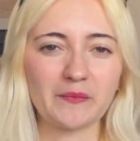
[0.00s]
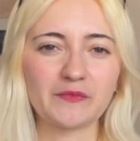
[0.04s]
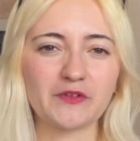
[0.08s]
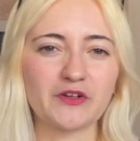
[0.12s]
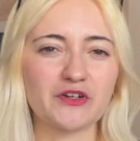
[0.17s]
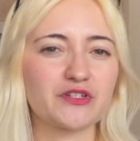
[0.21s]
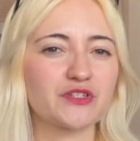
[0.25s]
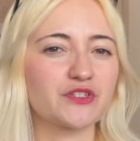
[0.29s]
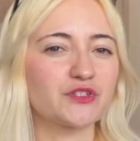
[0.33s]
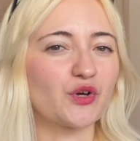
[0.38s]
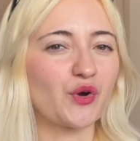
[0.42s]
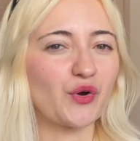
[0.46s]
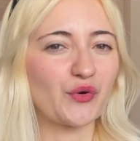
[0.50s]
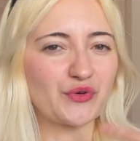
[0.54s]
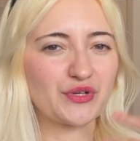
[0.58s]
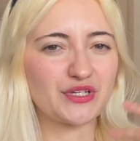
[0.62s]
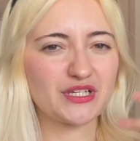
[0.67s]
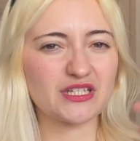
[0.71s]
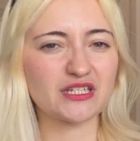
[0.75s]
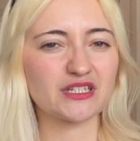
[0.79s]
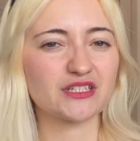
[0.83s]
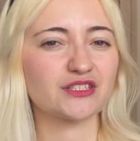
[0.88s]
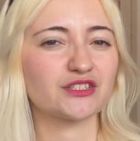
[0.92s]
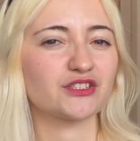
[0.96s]
There's no
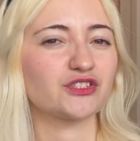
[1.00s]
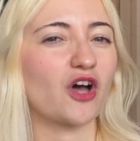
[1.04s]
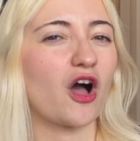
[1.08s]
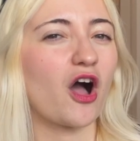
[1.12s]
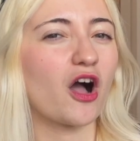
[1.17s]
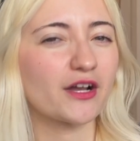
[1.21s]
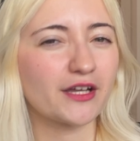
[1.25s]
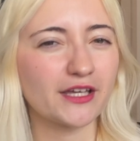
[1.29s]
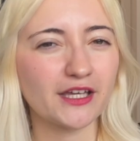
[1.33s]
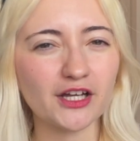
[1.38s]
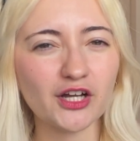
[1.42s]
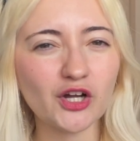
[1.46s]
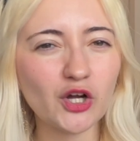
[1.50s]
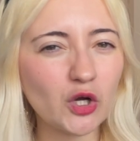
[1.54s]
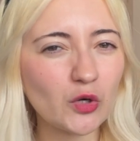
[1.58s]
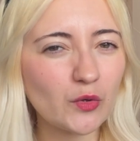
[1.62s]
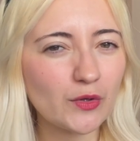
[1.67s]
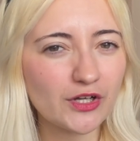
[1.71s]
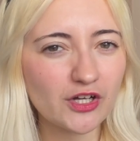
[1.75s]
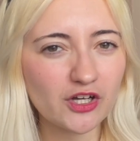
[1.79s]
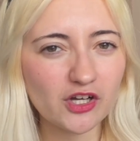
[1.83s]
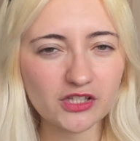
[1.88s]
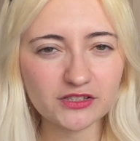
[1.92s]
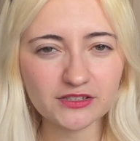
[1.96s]
stalking
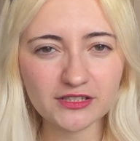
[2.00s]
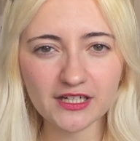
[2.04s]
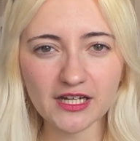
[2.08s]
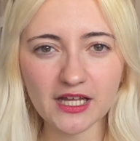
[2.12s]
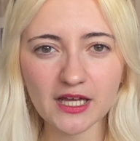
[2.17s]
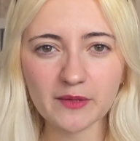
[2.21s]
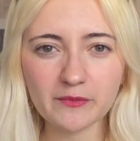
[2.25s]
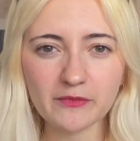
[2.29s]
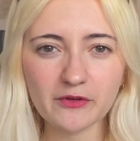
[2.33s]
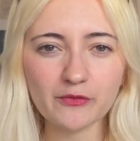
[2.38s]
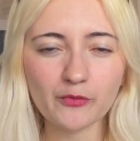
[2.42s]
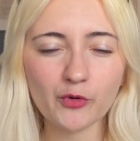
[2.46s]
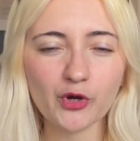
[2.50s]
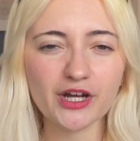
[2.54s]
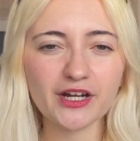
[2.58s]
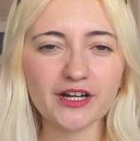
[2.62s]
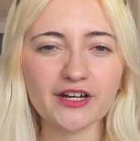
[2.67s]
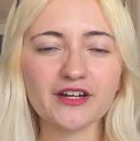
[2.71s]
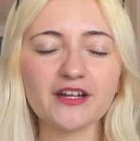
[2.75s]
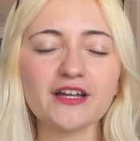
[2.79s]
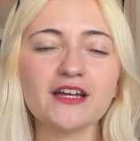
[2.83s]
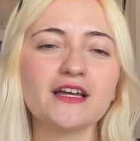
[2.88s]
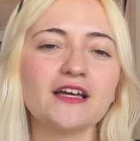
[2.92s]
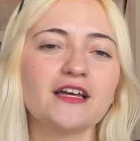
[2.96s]
going on that I'm aware.